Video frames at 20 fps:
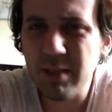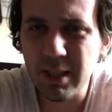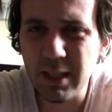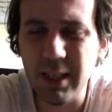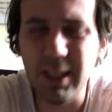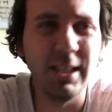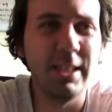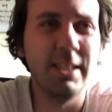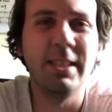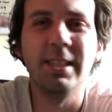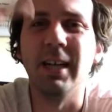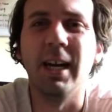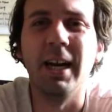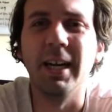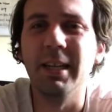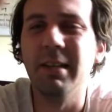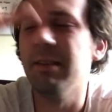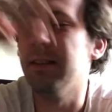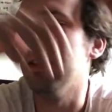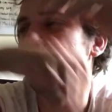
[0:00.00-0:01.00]
the
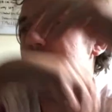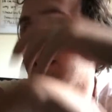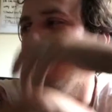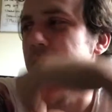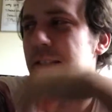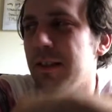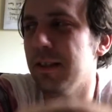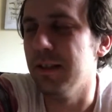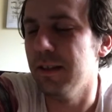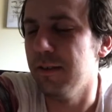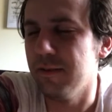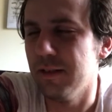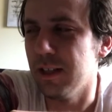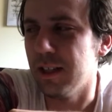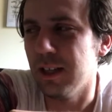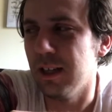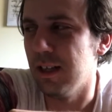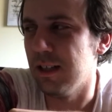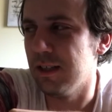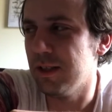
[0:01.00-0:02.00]
design of the, of the, of the
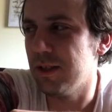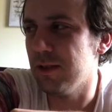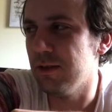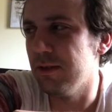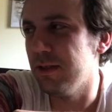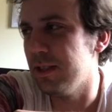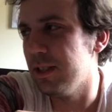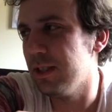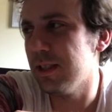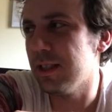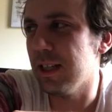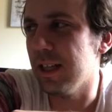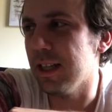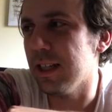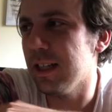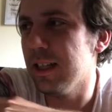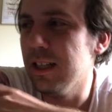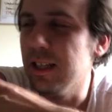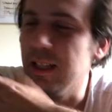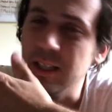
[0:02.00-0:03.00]
console is just
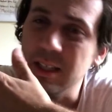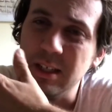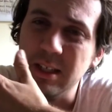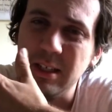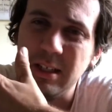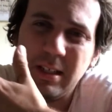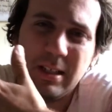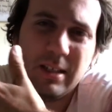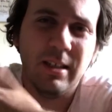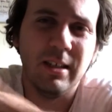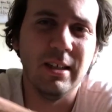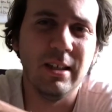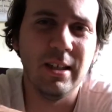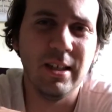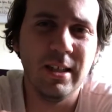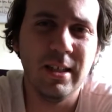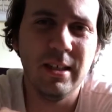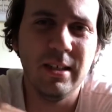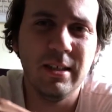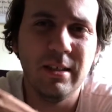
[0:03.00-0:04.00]
like
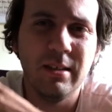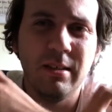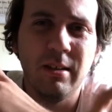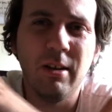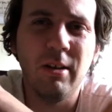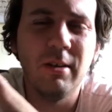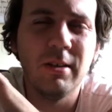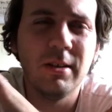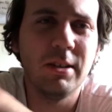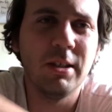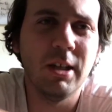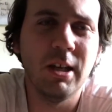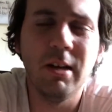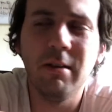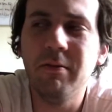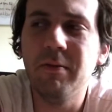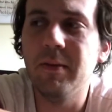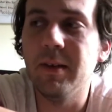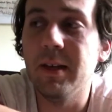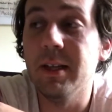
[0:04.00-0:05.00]
and all this
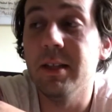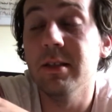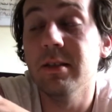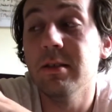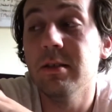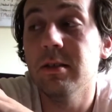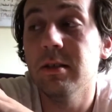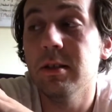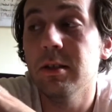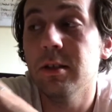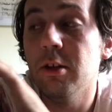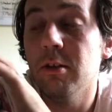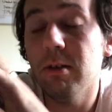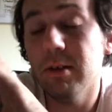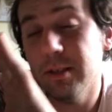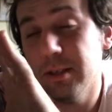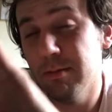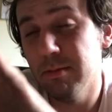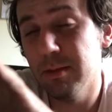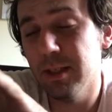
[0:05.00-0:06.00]
stuff, and there
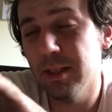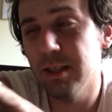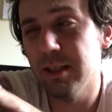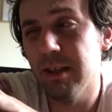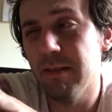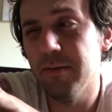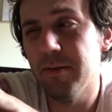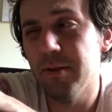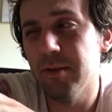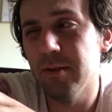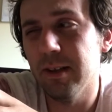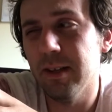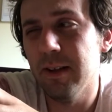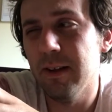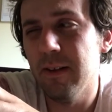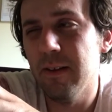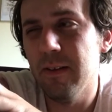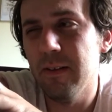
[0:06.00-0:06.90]
are some good stuff to it.